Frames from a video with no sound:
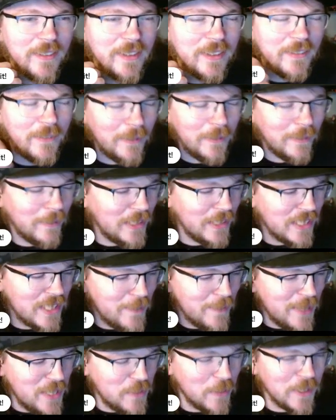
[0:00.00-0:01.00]
Well, let's
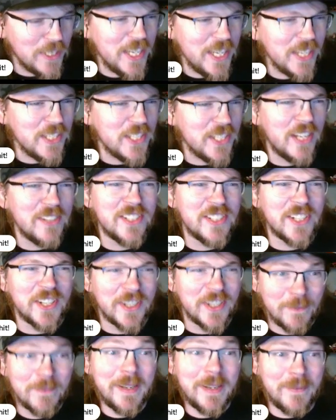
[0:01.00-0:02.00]
not mince words. He assaults
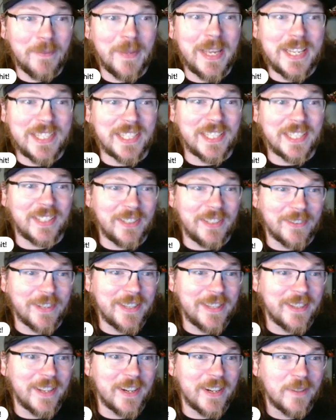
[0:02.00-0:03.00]
her, basically,
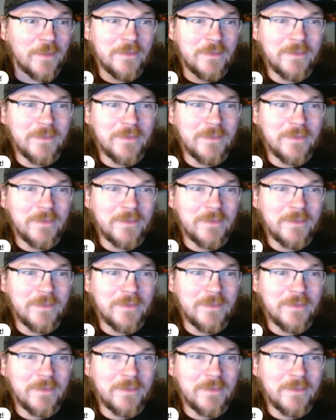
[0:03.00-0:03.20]
right there.